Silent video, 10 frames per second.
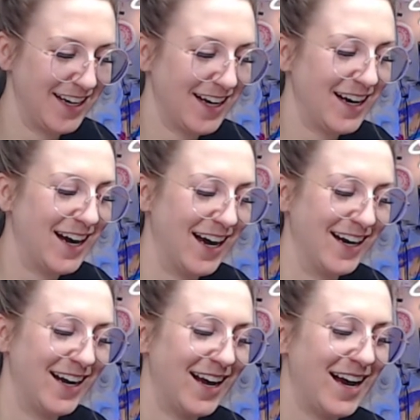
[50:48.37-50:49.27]

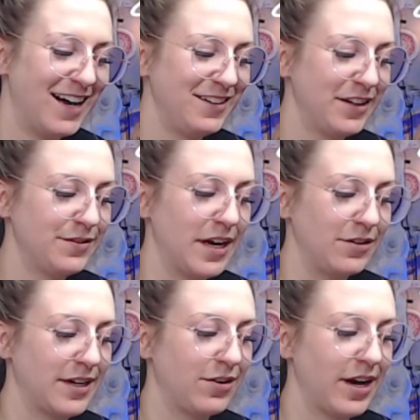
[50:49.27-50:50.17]
I live
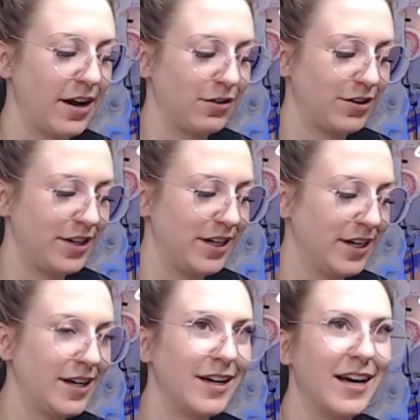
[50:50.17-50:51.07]
downtown
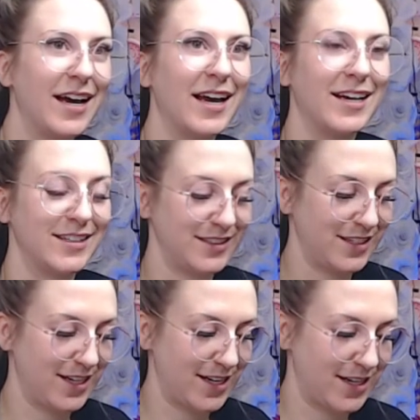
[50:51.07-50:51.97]
Calgary. And
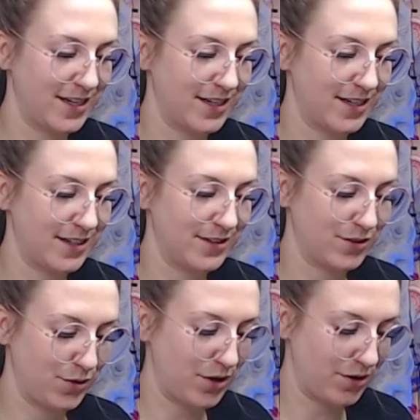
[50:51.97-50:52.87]
uh,
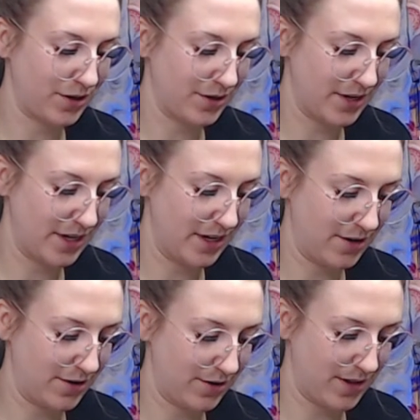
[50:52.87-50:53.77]
so y'all gonna
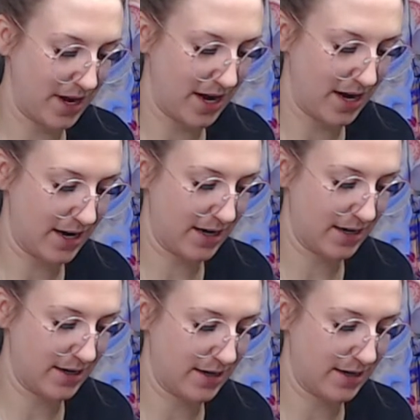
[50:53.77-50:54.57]
hear that.